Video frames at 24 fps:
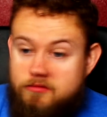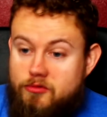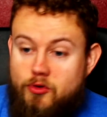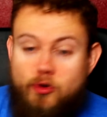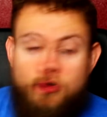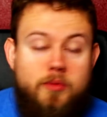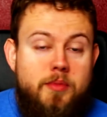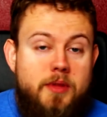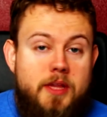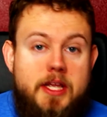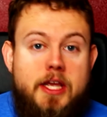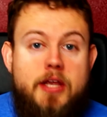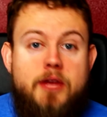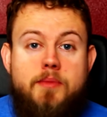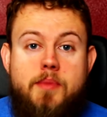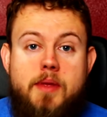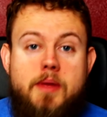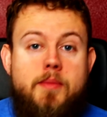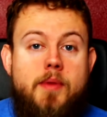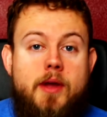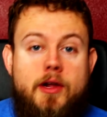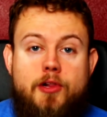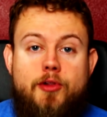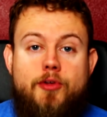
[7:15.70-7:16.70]
Normally he'd
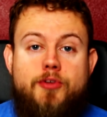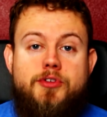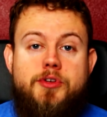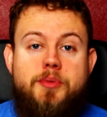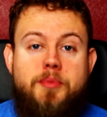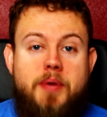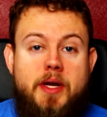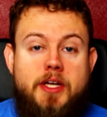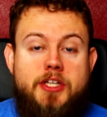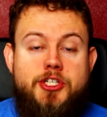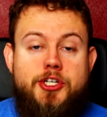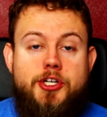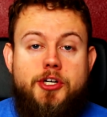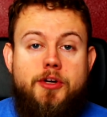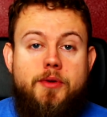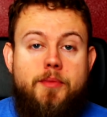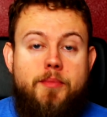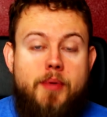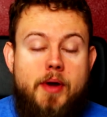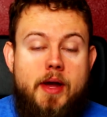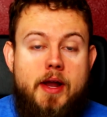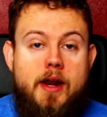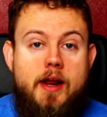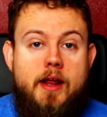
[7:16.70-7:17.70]
be my closing pitcher,
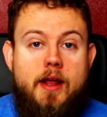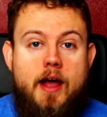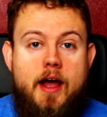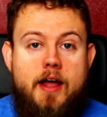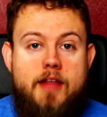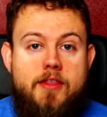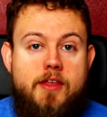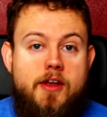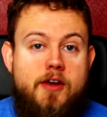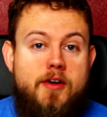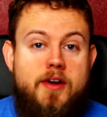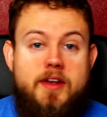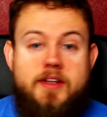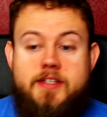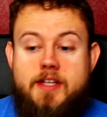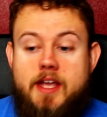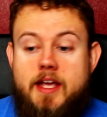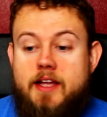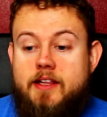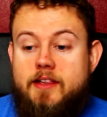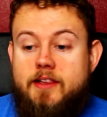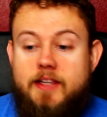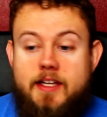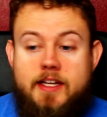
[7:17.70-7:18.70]
but there is
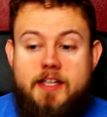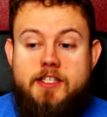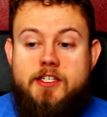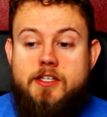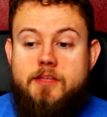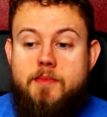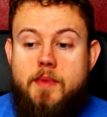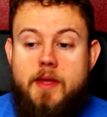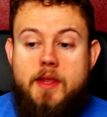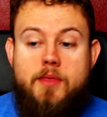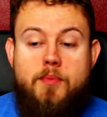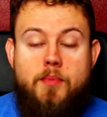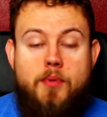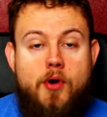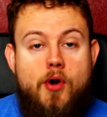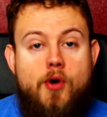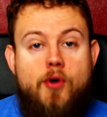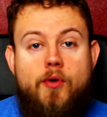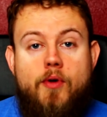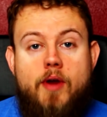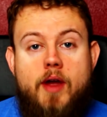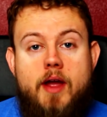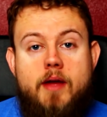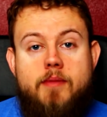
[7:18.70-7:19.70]
a Lee Smith
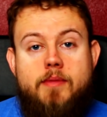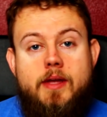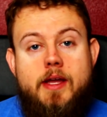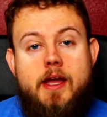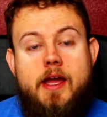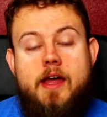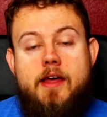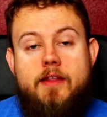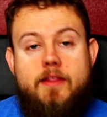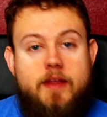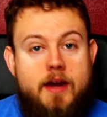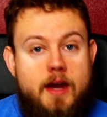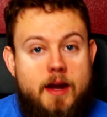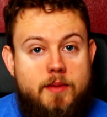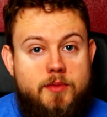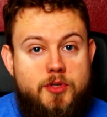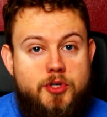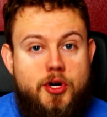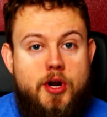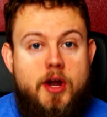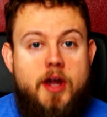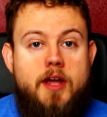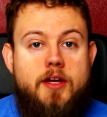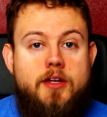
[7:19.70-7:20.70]
program that I'm
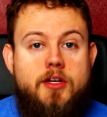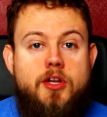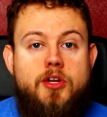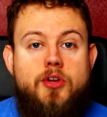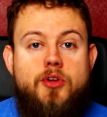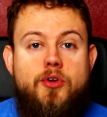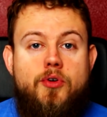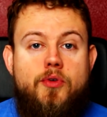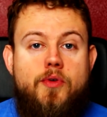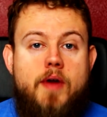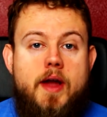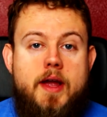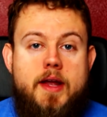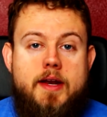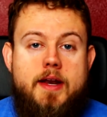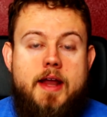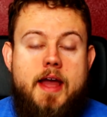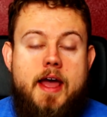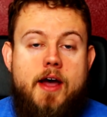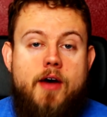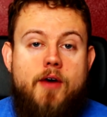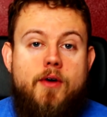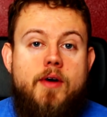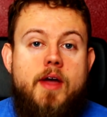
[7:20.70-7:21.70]
trying to do right
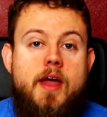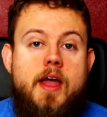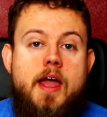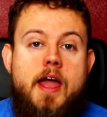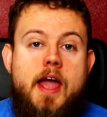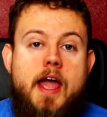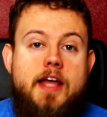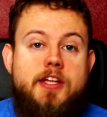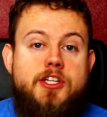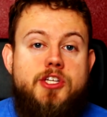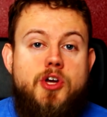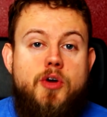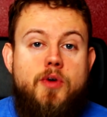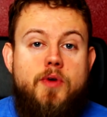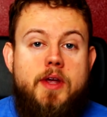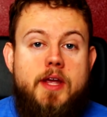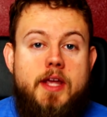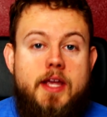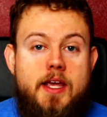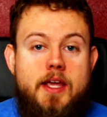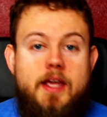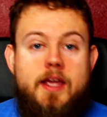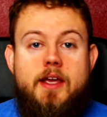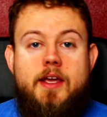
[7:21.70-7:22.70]
now, and so
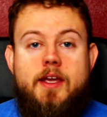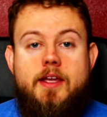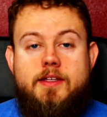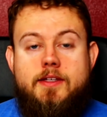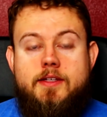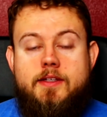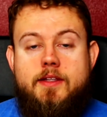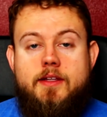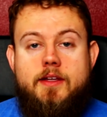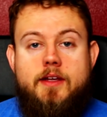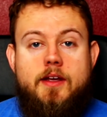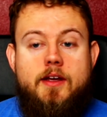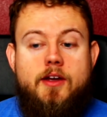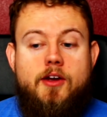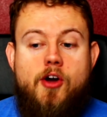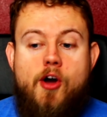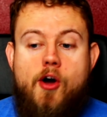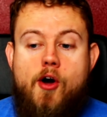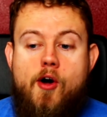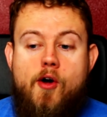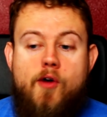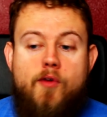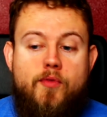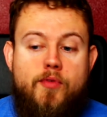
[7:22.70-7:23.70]
he gets the
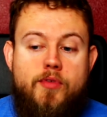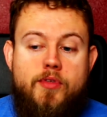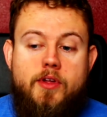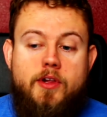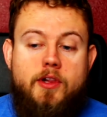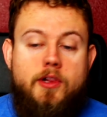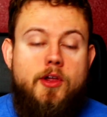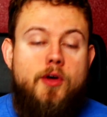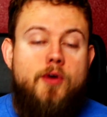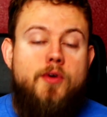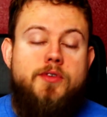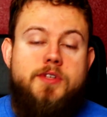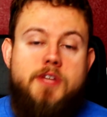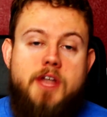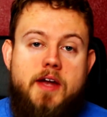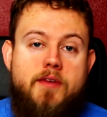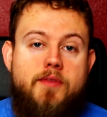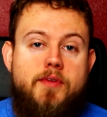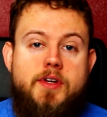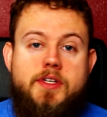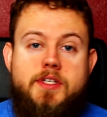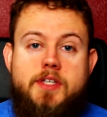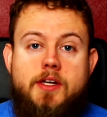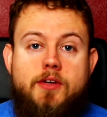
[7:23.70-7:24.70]
call for the close
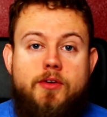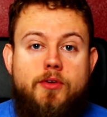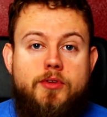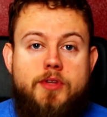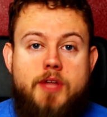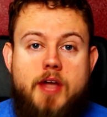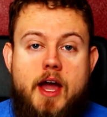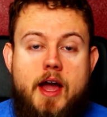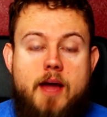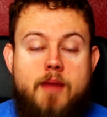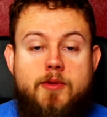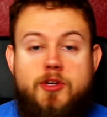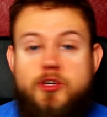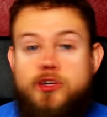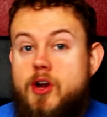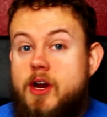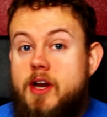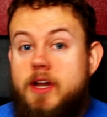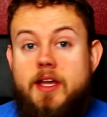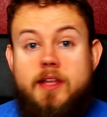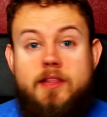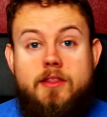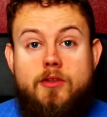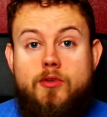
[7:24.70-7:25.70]
every single time to try
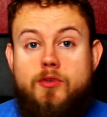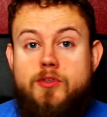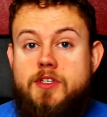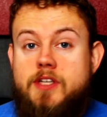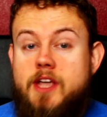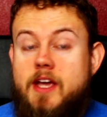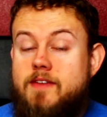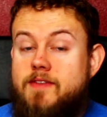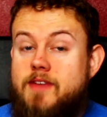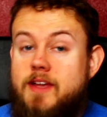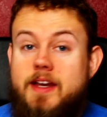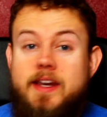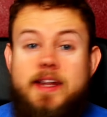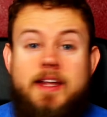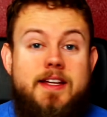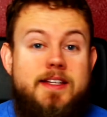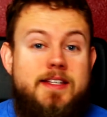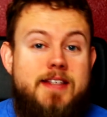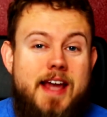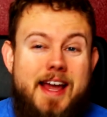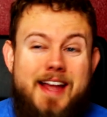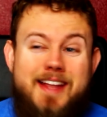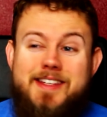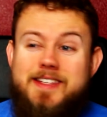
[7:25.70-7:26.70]
to get those saves. I
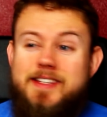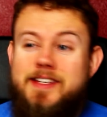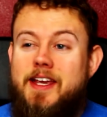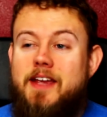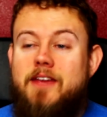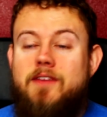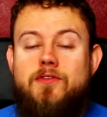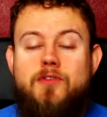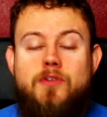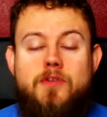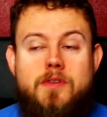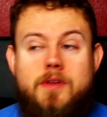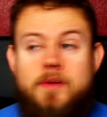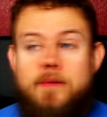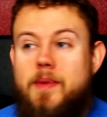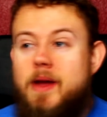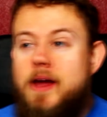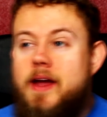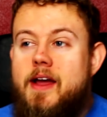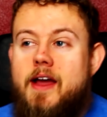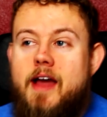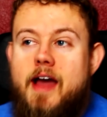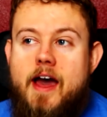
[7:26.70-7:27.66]
need 10 saves with him.